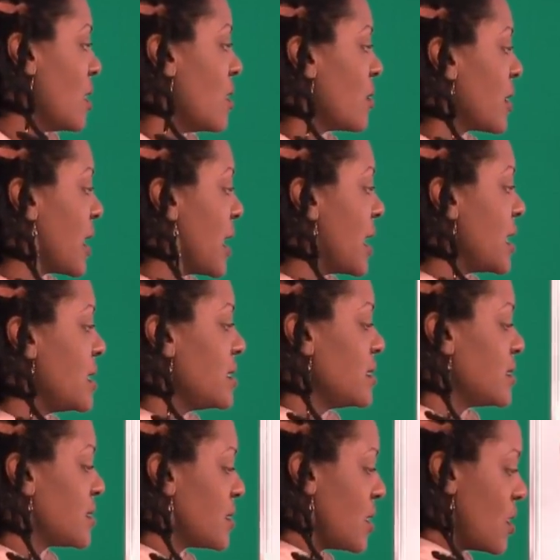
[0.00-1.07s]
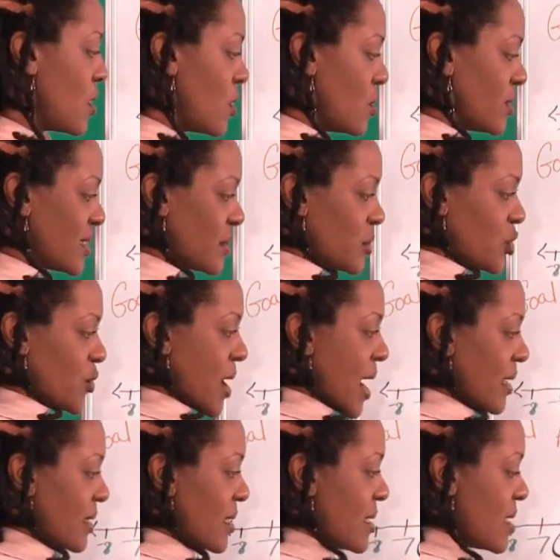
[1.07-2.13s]
Okay, so
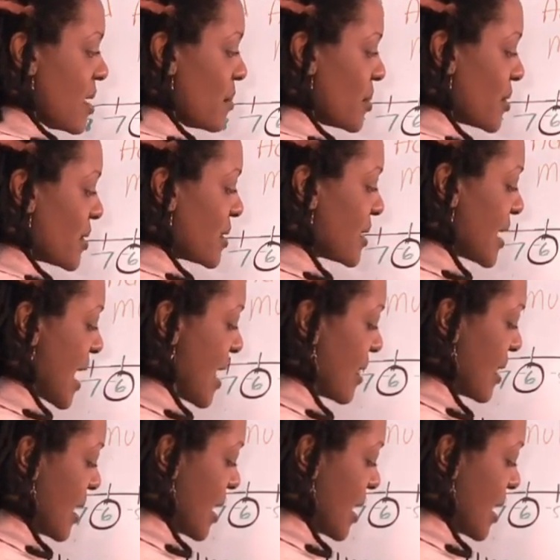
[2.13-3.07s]
subtract the numbers and